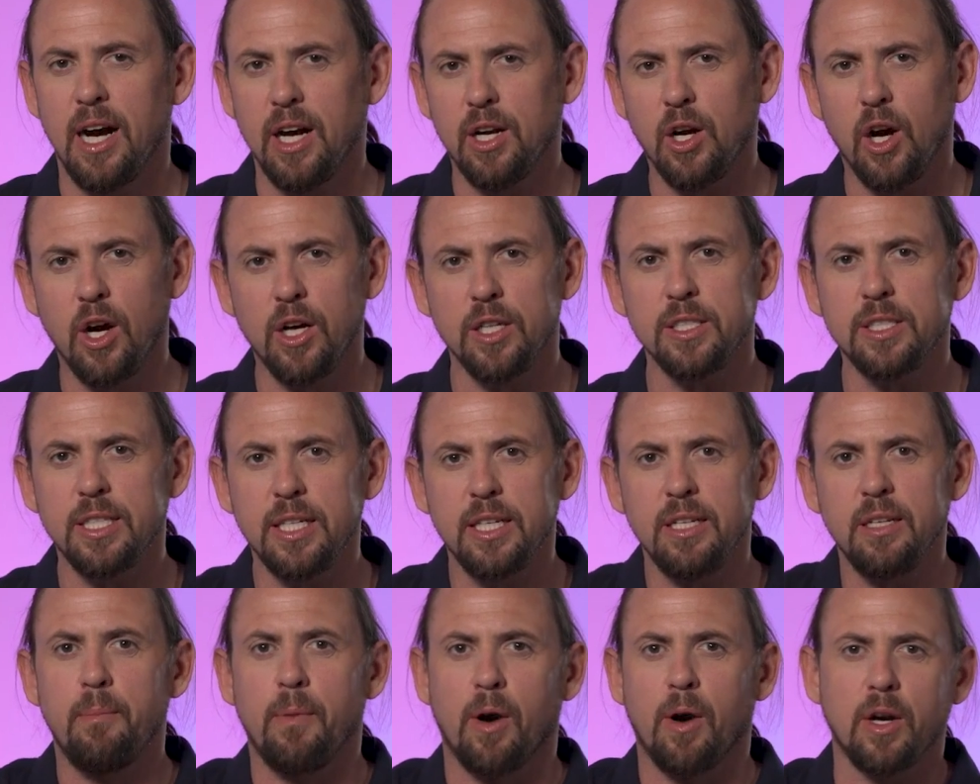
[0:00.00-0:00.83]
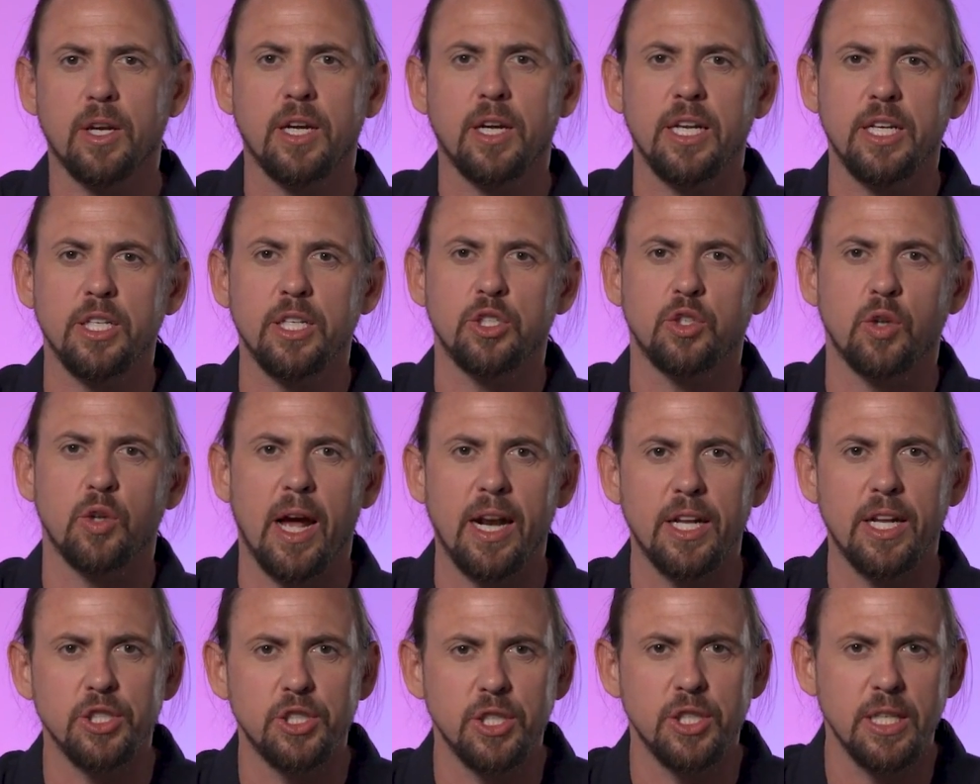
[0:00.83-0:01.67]
A content marketing
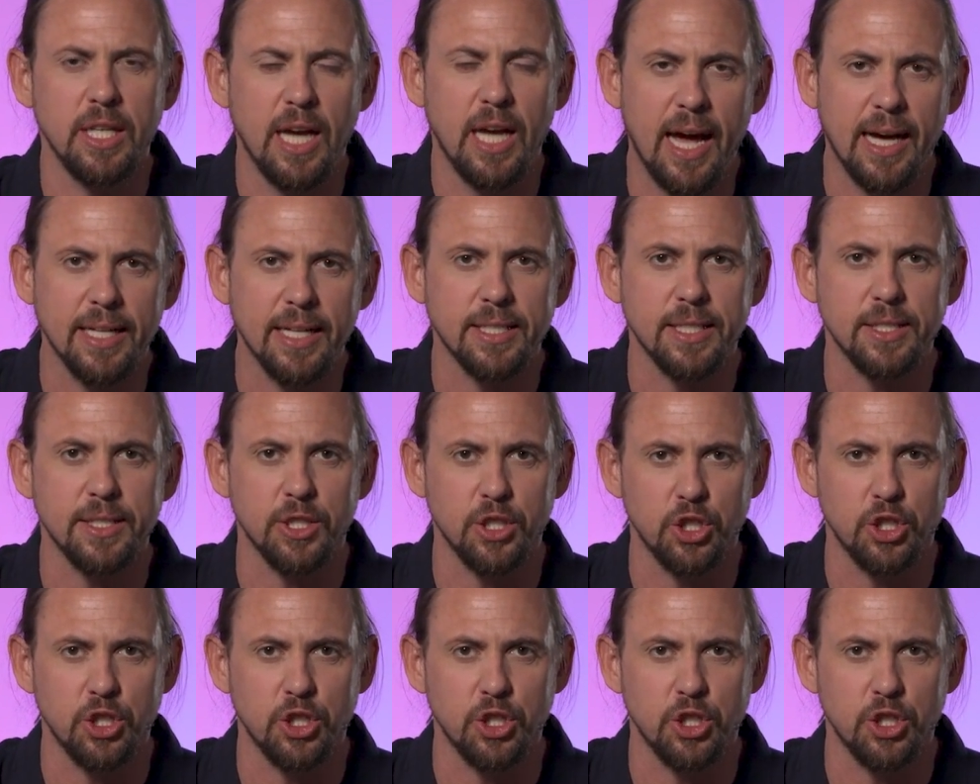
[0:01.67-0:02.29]
strategy acts as a